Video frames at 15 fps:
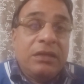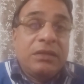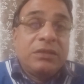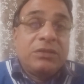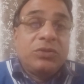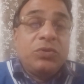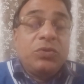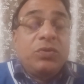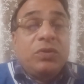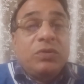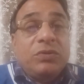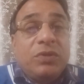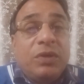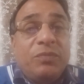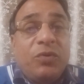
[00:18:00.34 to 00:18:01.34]
So
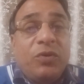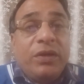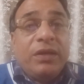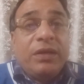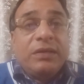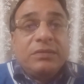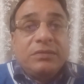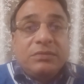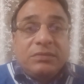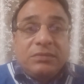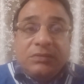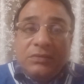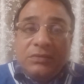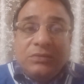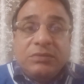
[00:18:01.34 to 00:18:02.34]
you are more,
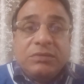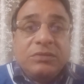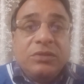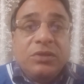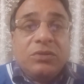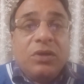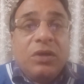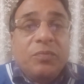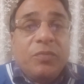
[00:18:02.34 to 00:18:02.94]
your thought